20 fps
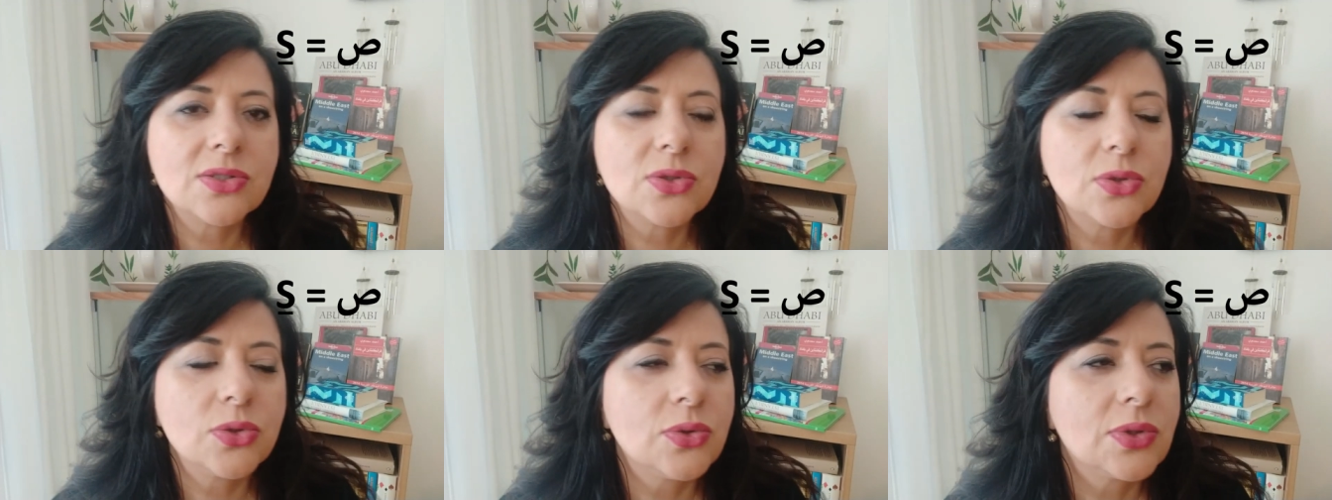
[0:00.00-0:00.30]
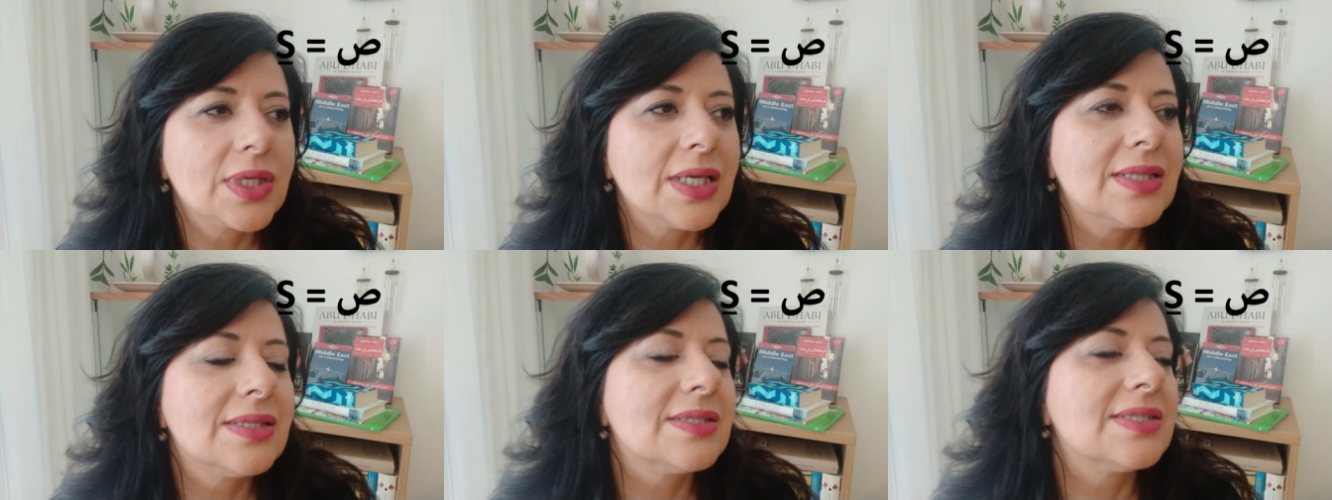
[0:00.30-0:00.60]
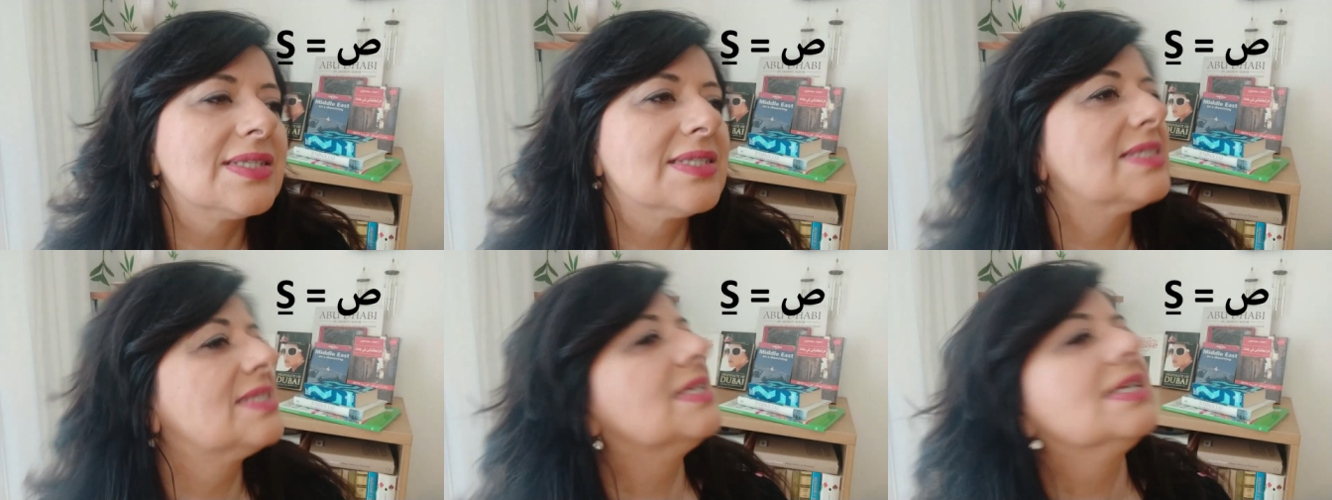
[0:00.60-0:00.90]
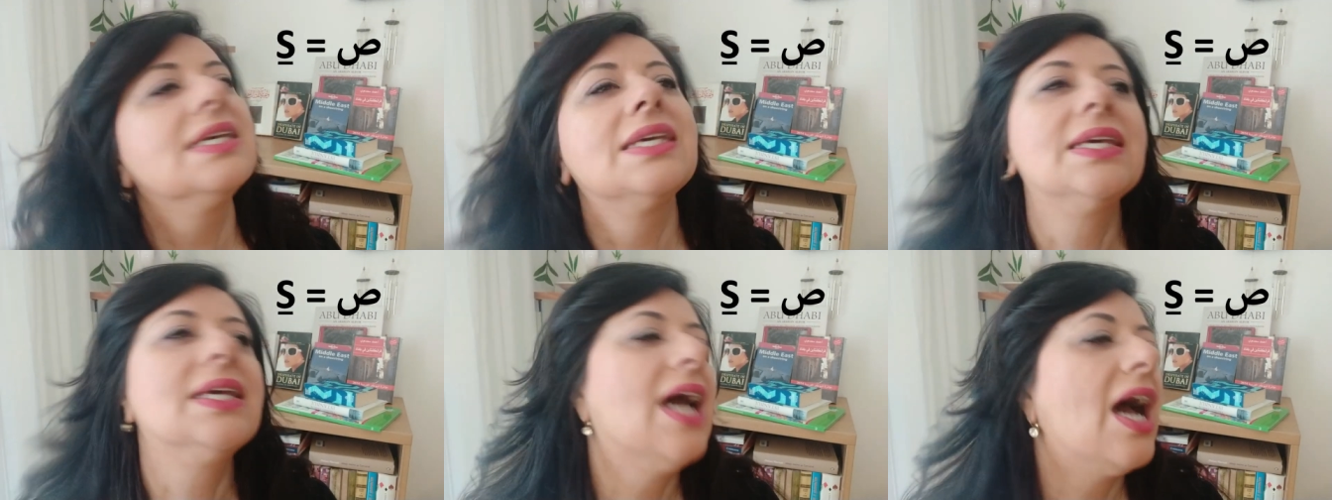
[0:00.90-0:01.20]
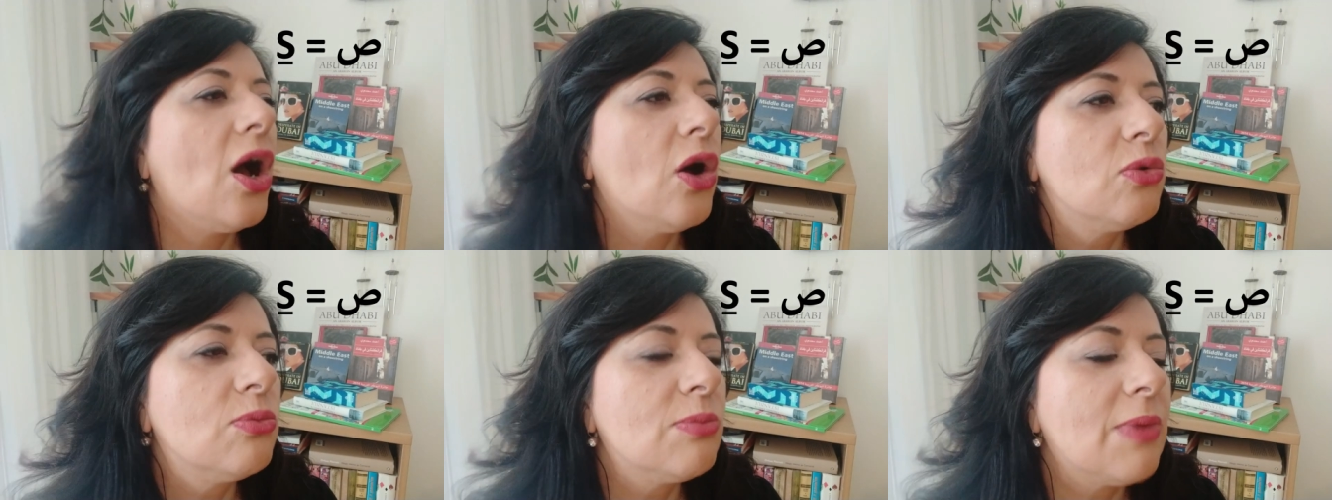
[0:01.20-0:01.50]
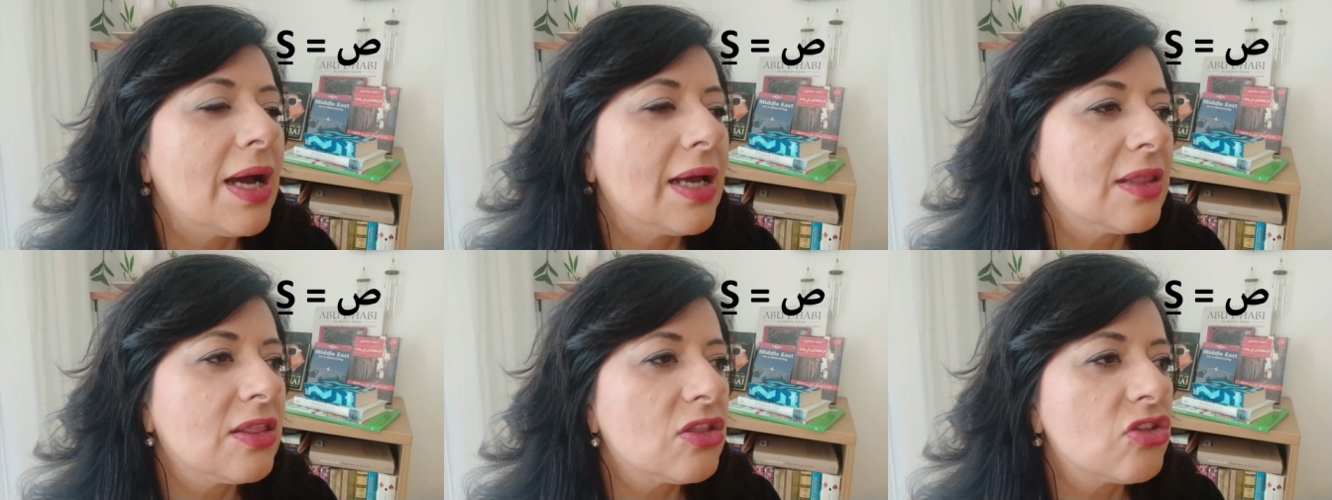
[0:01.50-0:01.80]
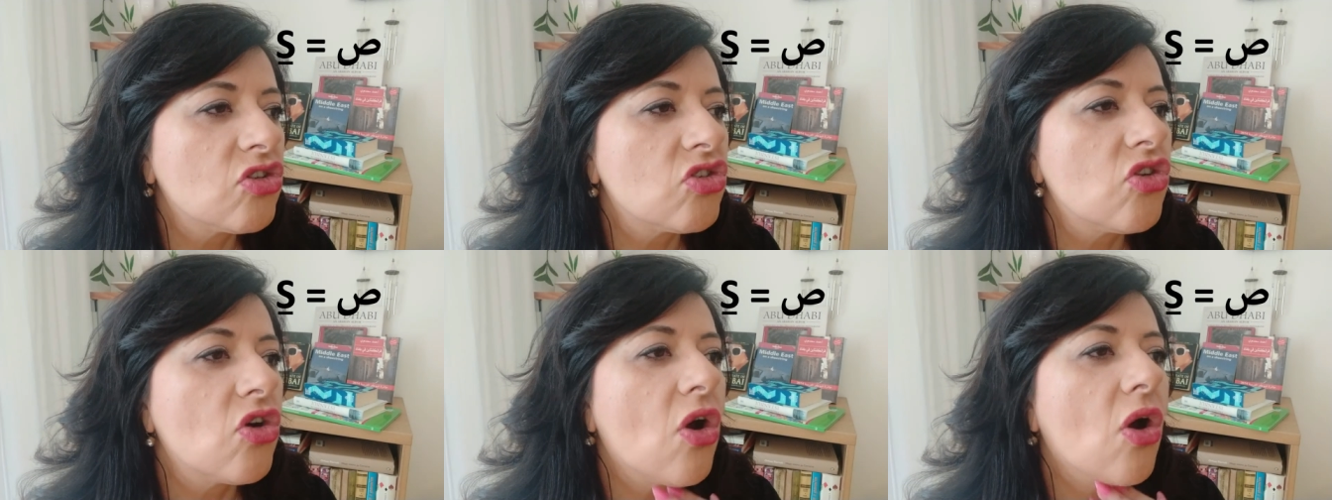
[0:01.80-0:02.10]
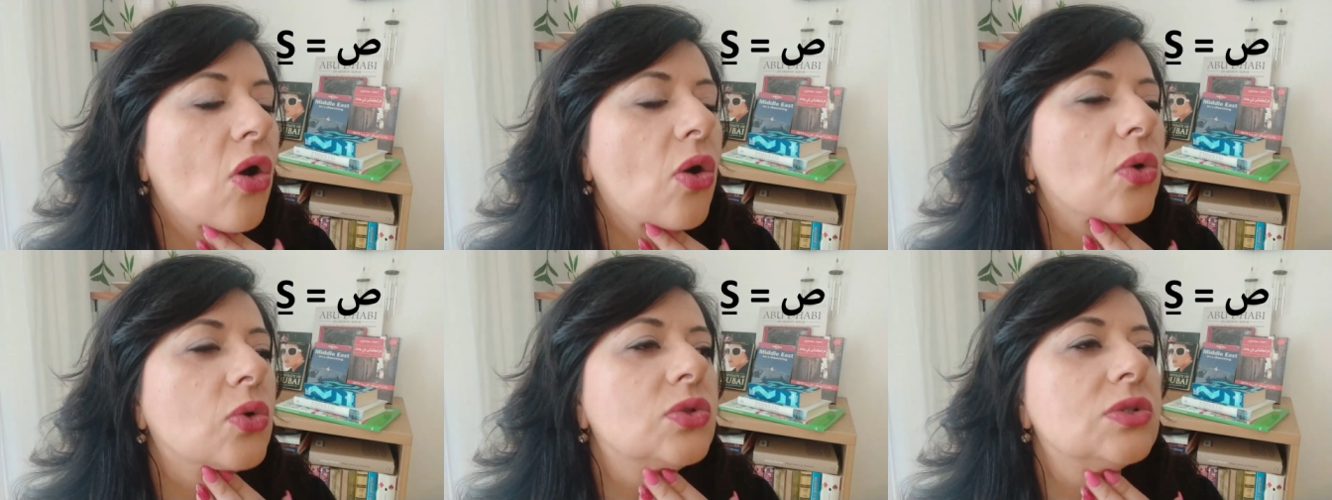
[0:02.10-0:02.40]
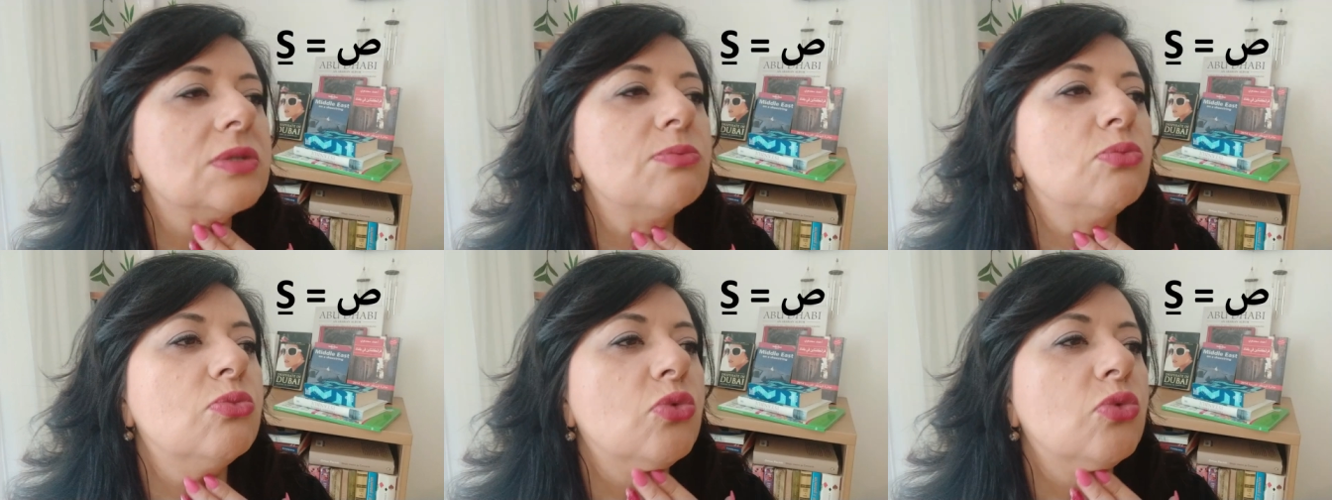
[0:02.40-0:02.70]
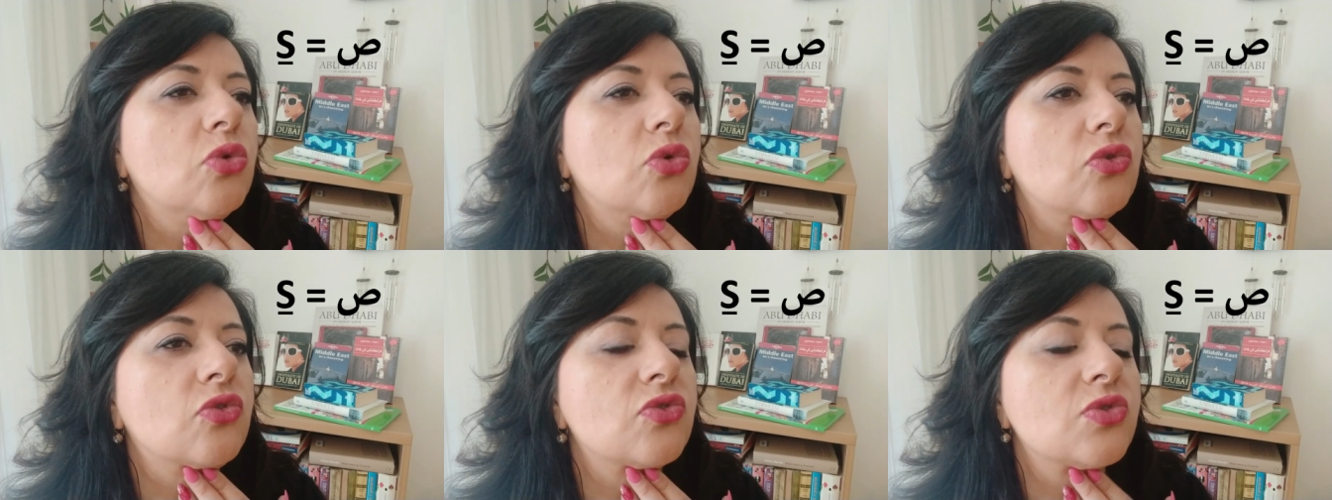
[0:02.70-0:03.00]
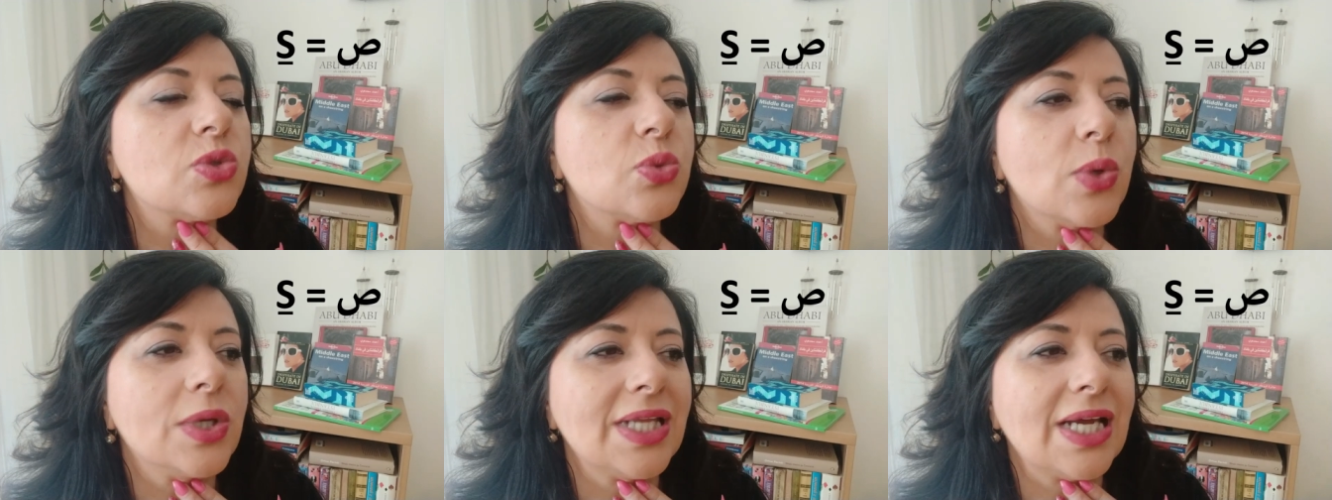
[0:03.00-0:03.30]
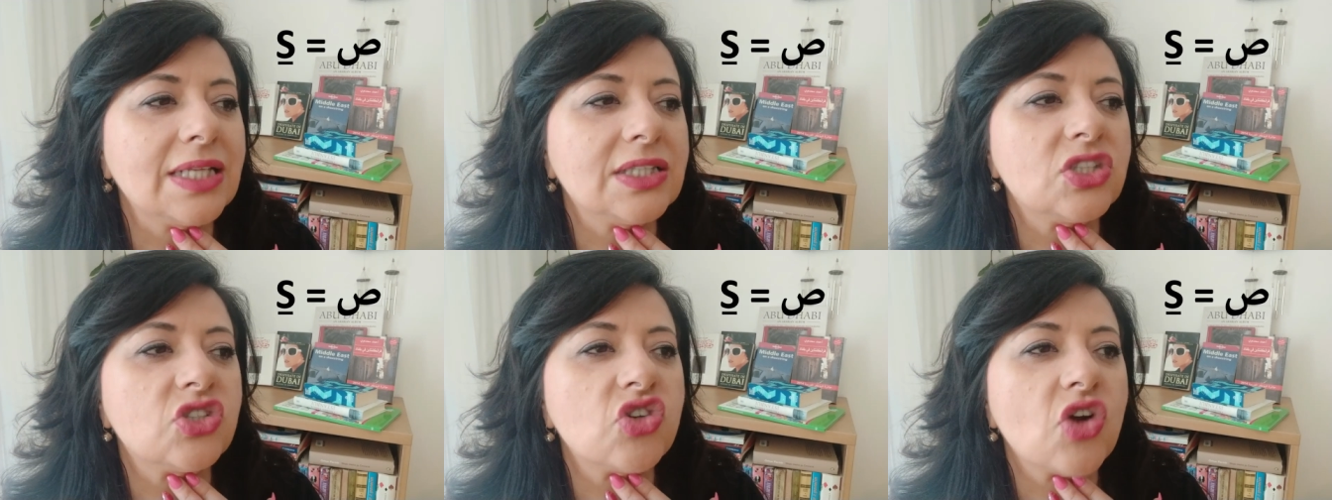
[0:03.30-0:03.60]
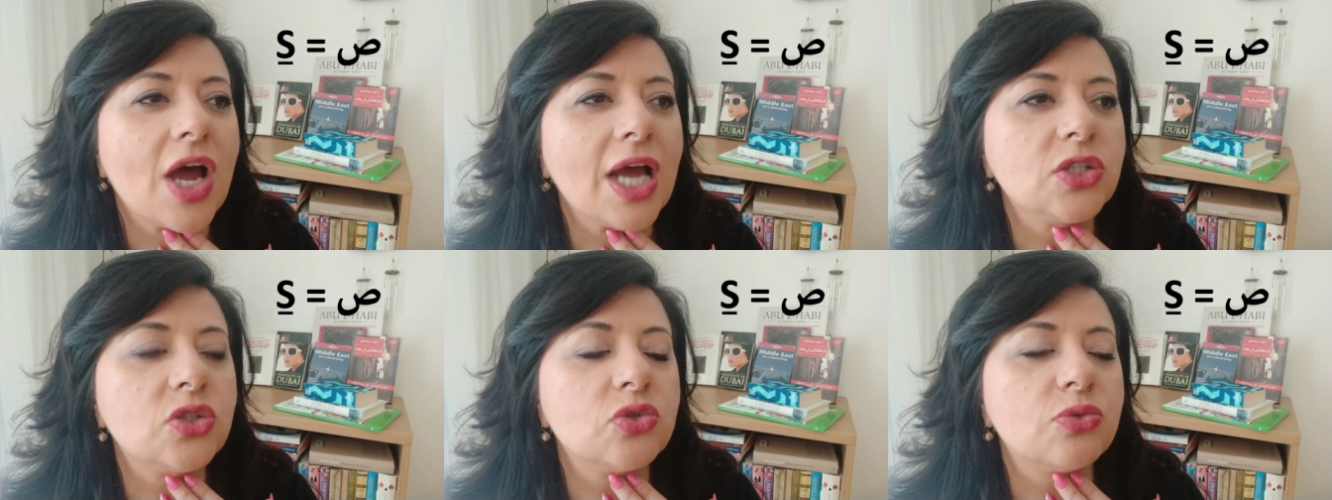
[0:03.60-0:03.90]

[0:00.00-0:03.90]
so you can see how my throat moves when I try